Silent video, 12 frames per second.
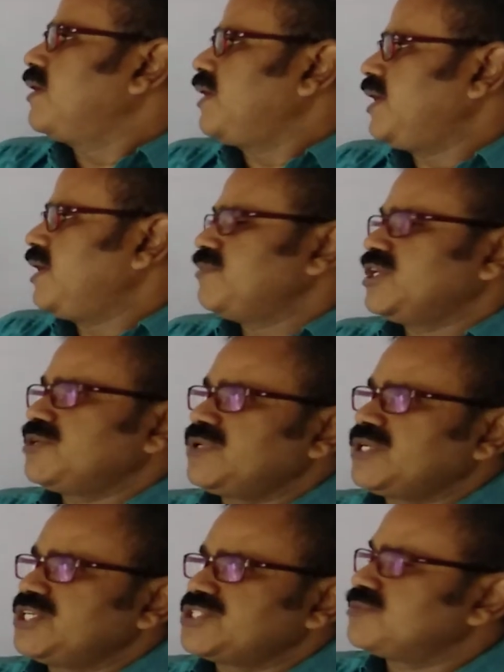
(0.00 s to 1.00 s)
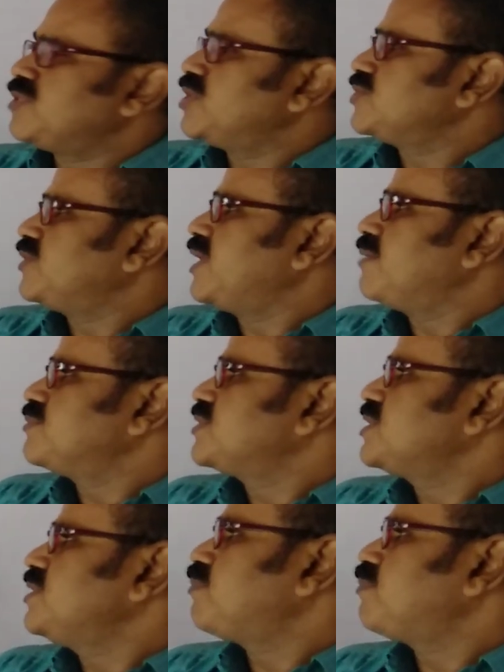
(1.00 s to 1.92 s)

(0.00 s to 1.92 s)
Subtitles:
A multiplication modulo MC